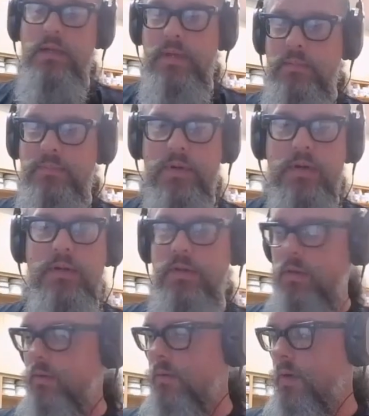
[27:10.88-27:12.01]
be book
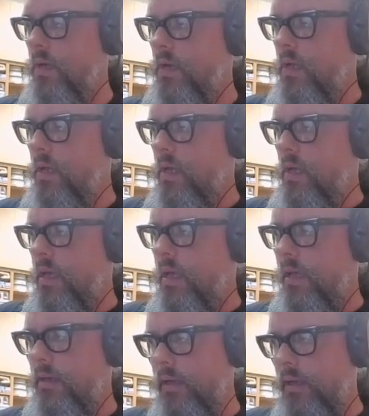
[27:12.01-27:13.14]
2.
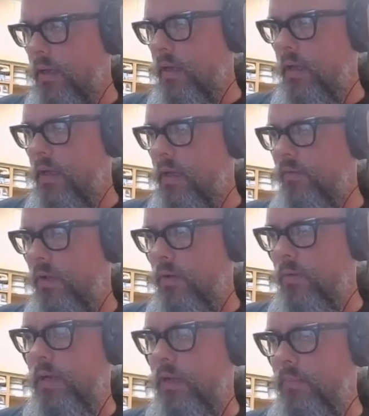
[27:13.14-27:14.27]
And I have
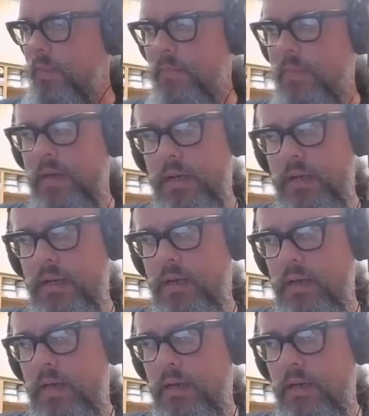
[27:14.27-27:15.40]
already in my mind,
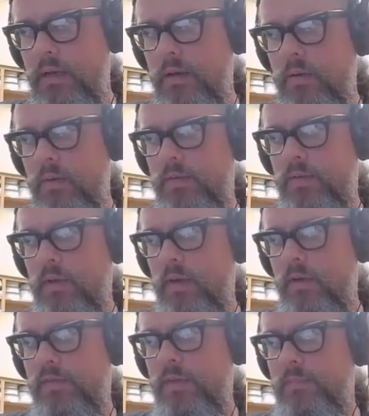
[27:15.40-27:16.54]
I know
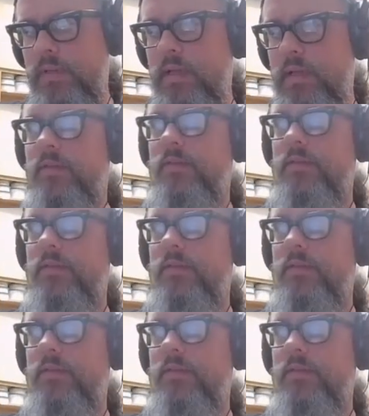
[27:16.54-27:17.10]
of some places